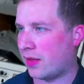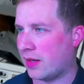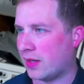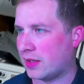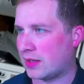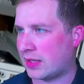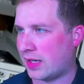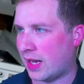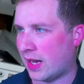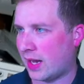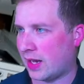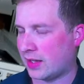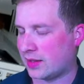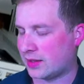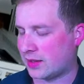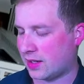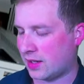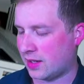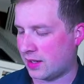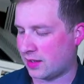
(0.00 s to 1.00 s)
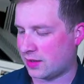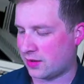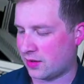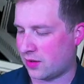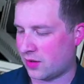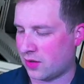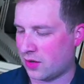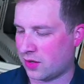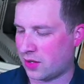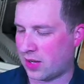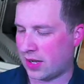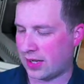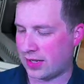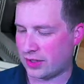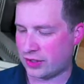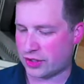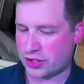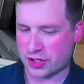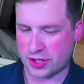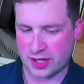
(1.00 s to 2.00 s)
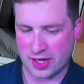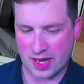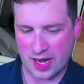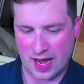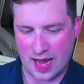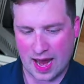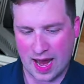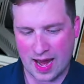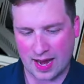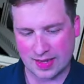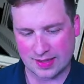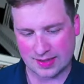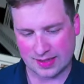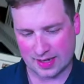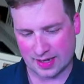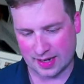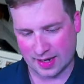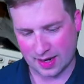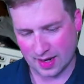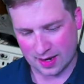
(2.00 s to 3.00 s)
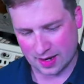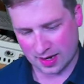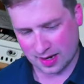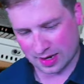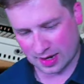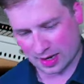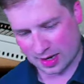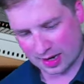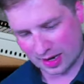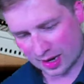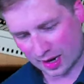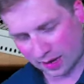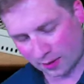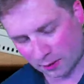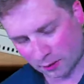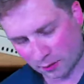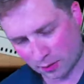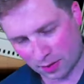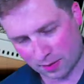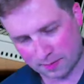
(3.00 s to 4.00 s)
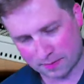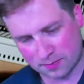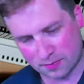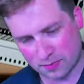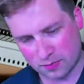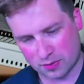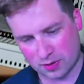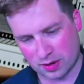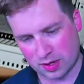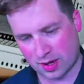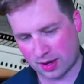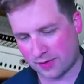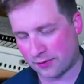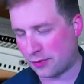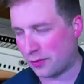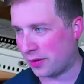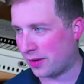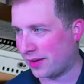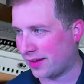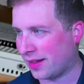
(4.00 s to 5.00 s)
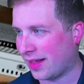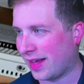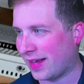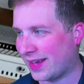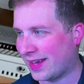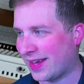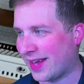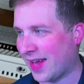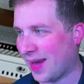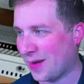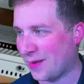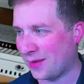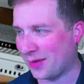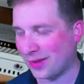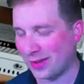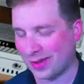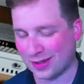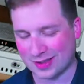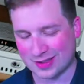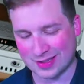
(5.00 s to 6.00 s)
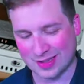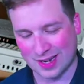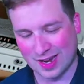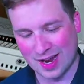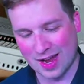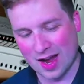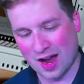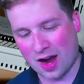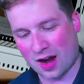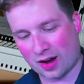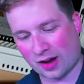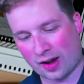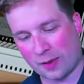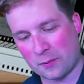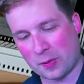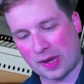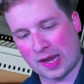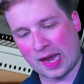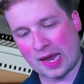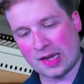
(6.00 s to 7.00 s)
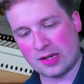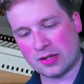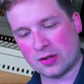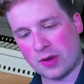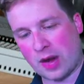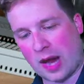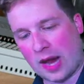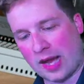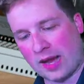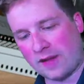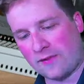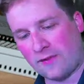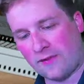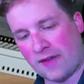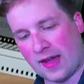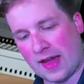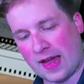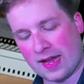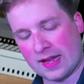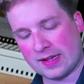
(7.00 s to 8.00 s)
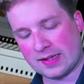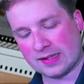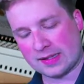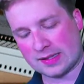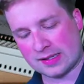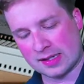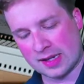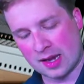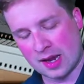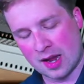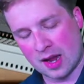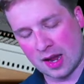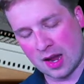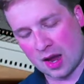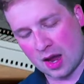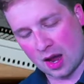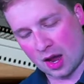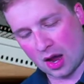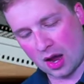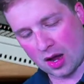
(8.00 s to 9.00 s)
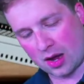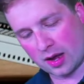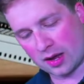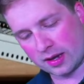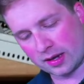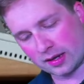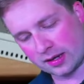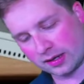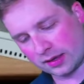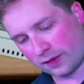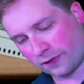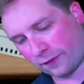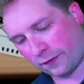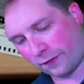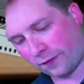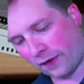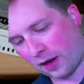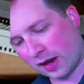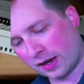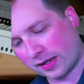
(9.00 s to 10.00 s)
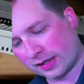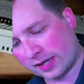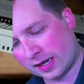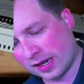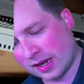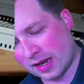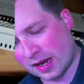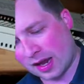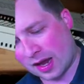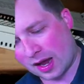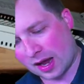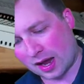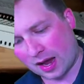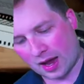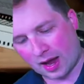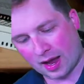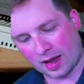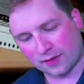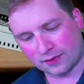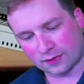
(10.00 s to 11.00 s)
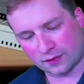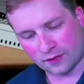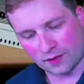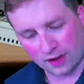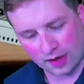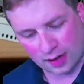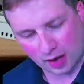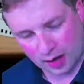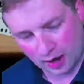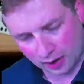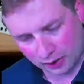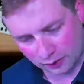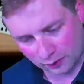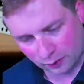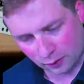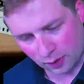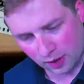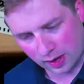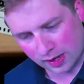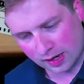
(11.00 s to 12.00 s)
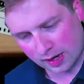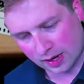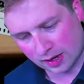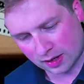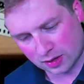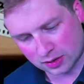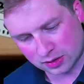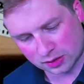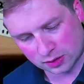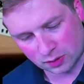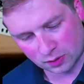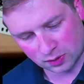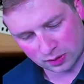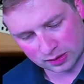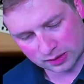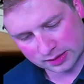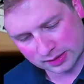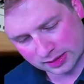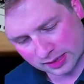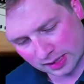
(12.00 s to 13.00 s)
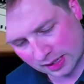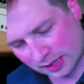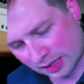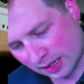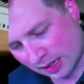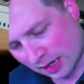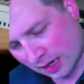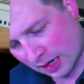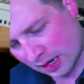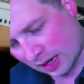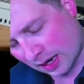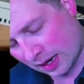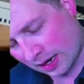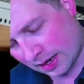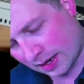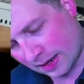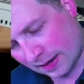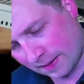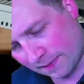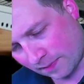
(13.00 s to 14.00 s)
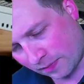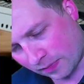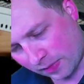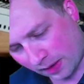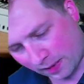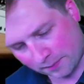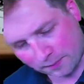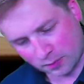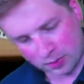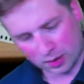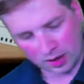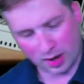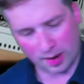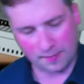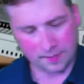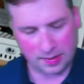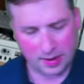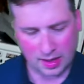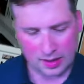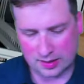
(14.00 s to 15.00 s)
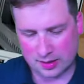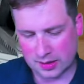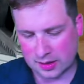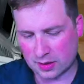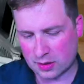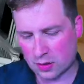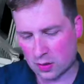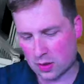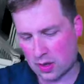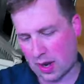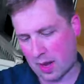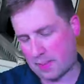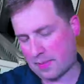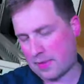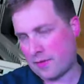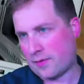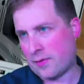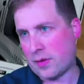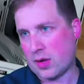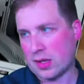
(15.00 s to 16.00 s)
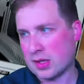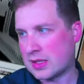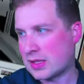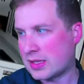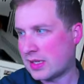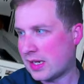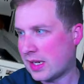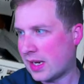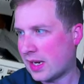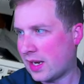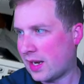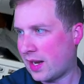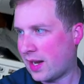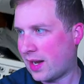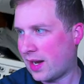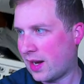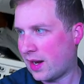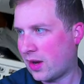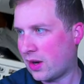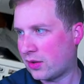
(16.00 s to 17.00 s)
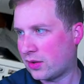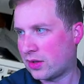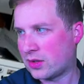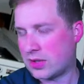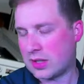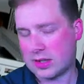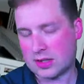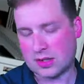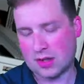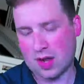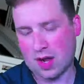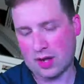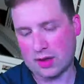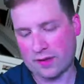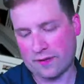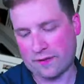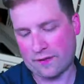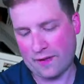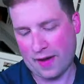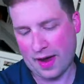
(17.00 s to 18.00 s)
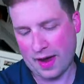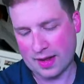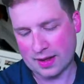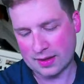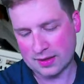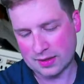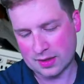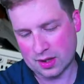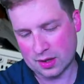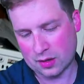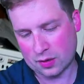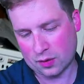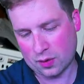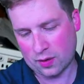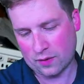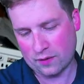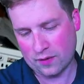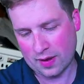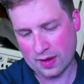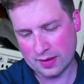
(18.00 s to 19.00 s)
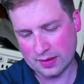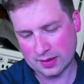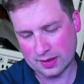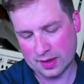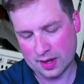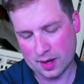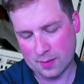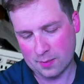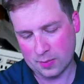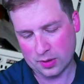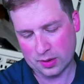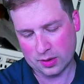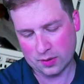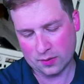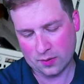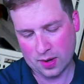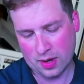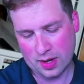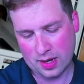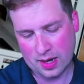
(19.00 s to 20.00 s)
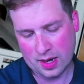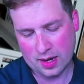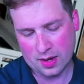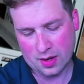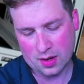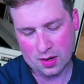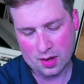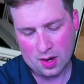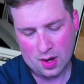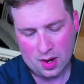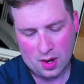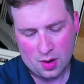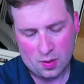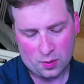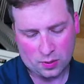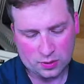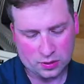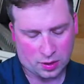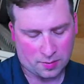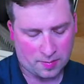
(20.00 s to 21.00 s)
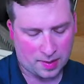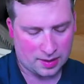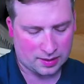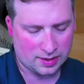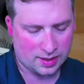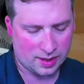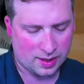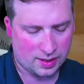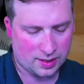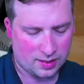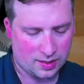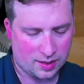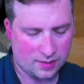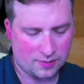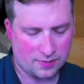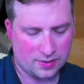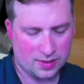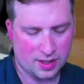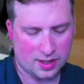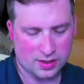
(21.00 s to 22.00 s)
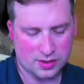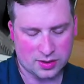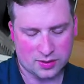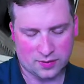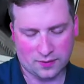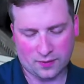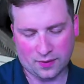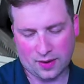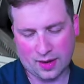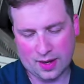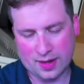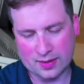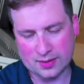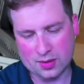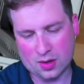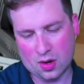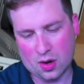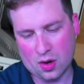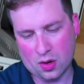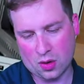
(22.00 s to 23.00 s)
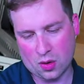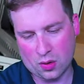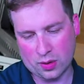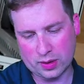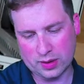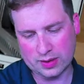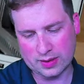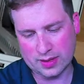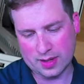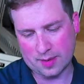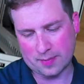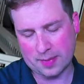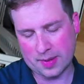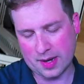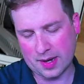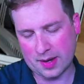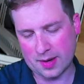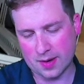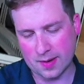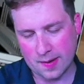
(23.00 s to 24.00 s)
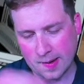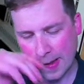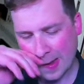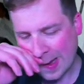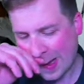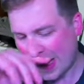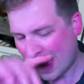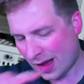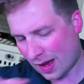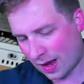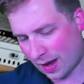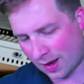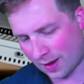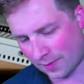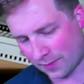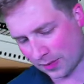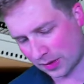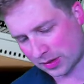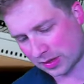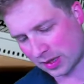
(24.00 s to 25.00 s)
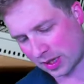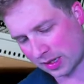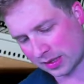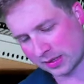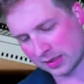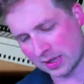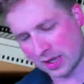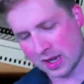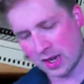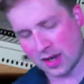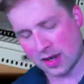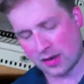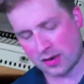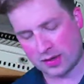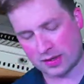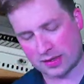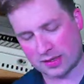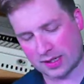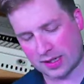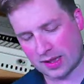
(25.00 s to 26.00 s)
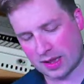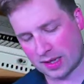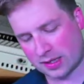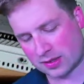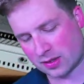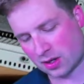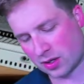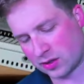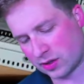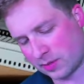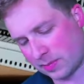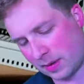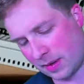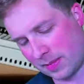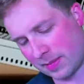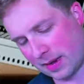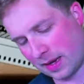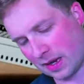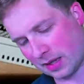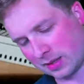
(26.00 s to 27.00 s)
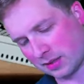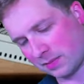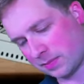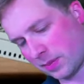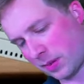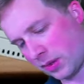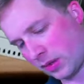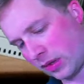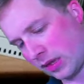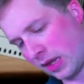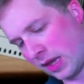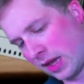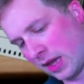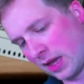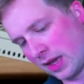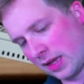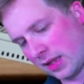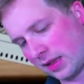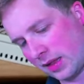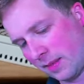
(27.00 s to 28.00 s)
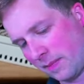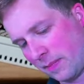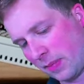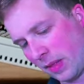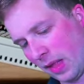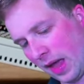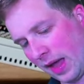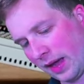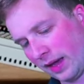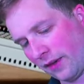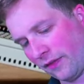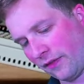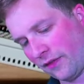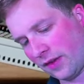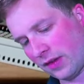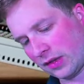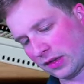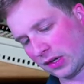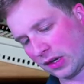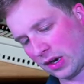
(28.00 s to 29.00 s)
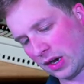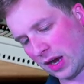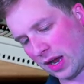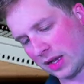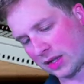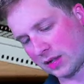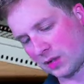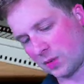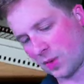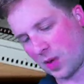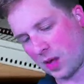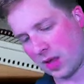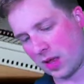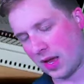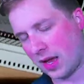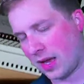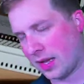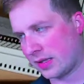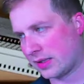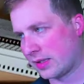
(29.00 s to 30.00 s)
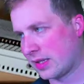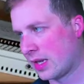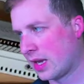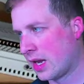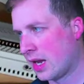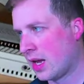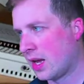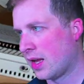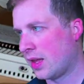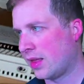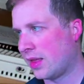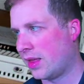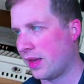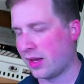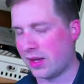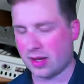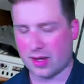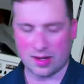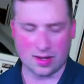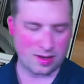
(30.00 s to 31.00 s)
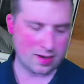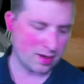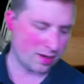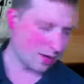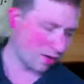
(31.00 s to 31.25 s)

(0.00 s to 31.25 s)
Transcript: this case, is looking snazzy. Uh, I, am really, really liking how it looks. Okay, we can't do any fans on the front. Uh, I have to find out how the radiator is going to sit. Um, what I'm guessing is going to happen, if you can see in here, there's a slot, the fans, the three fans that come with the radiator, which are magnetic levitation fans, are all going to sit up here. Um, there's less, you can see less RGB because of both the black filter as well as the, you